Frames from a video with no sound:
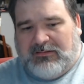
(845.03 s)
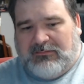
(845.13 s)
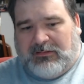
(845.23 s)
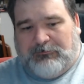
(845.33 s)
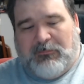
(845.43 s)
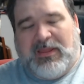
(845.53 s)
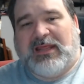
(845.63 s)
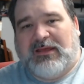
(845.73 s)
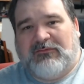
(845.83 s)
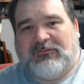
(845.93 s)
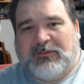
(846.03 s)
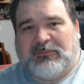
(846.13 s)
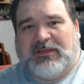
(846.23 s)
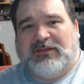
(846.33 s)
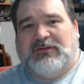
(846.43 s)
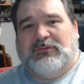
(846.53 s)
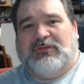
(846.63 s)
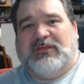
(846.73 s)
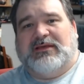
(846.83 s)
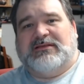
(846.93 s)
many of them can do
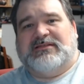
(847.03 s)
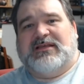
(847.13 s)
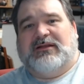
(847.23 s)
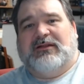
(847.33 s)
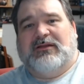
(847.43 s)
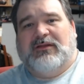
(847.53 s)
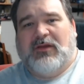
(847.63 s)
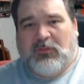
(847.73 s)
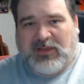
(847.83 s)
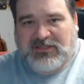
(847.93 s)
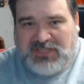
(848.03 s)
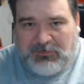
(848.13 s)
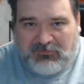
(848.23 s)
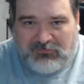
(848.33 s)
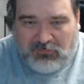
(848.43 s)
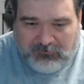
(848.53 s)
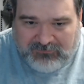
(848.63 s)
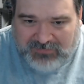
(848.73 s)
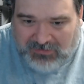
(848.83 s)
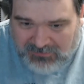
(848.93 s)
things that are in no way, shape, or form
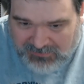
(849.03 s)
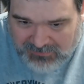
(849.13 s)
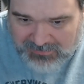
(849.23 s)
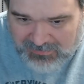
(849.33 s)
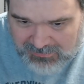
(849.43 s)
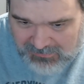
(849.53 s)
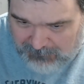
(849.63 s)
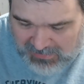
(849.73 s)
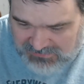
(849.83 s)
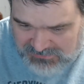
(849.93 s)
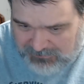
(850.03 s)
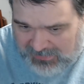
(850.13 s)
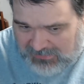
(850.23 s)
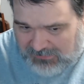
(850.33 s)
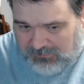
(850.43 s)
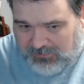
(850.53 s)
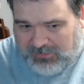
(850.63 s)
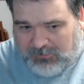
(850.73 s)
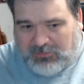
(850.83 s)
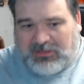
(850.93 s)
found in the monster manual or
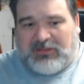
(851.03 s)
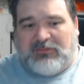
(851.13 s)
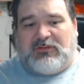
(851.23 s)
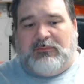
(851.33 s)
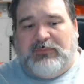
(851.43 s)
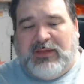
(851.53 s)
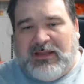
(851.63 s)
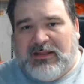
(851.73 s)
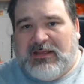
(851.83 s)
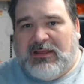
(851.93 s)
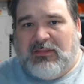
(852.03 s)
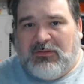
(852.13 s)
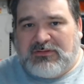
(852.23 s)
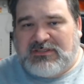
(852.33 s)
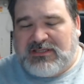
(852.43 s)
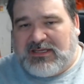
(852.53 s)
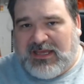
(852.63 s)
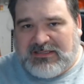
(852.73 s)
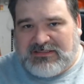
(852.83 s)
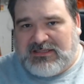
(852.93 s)
anywhere else. But those are the
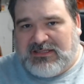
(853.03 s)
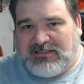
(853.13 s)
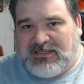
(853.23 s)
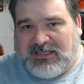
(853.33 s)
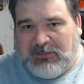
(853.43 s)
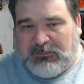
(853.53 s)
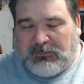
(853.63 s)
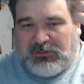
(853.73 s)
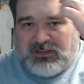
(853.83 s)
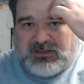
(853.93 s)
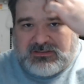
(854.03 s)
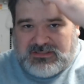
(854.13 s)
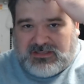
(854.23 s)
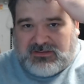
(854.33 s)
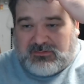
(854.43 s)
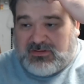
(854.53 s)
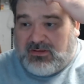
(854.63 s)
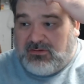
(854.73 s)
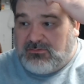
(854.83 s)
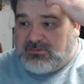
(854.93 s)
kinds of things that keep your players on their
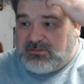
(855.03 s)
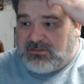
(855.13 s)
toes.